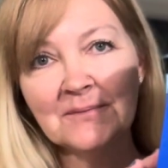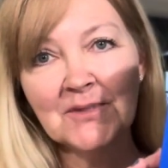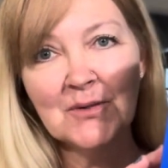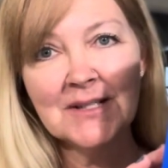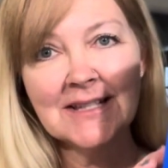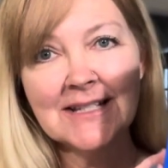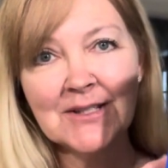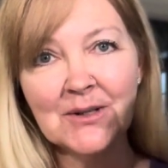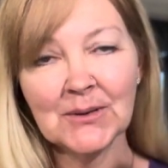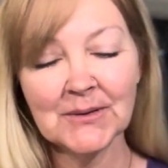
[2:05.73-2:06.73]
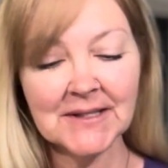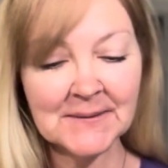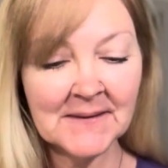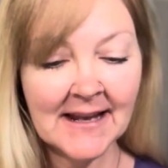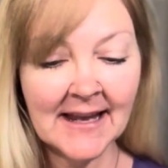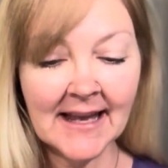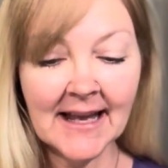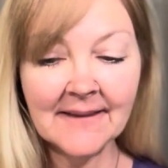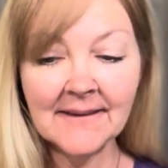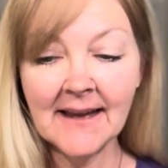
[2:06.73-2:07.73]
using these noodles
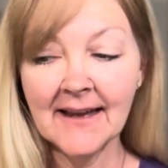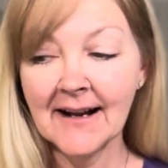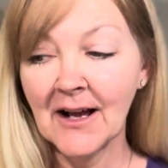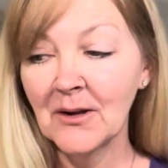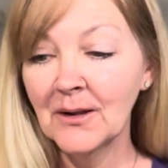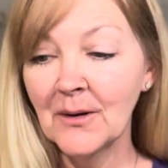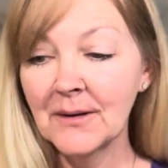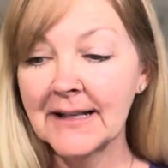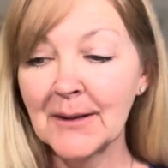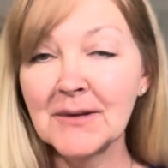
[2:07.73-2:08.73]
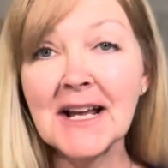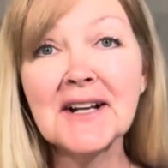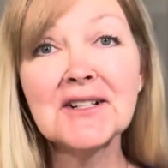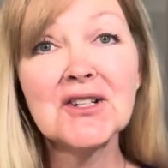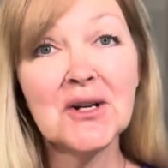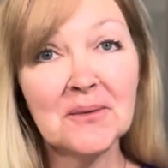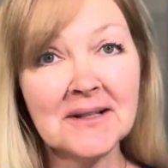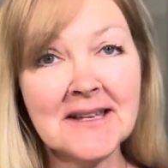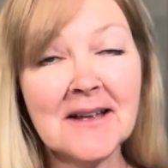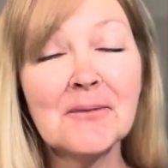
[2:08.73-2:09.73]
and then I'll lower the camera down and show you
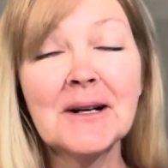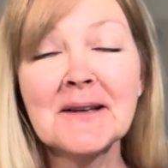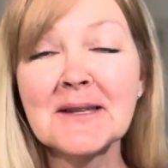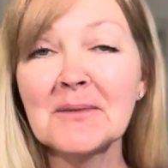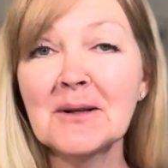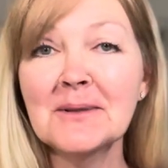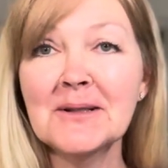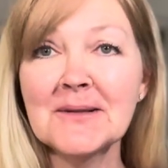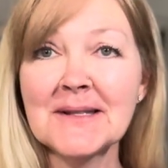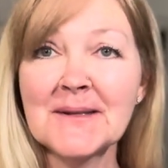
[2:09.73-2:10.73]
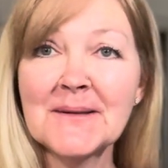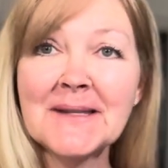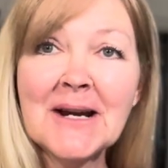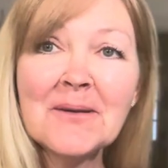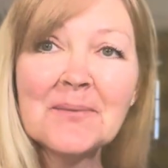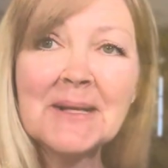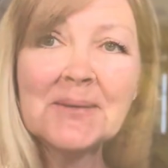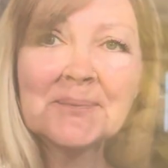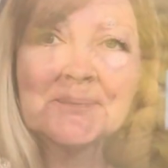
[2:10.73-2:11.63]
what else I'm gonna be using, so stay with me.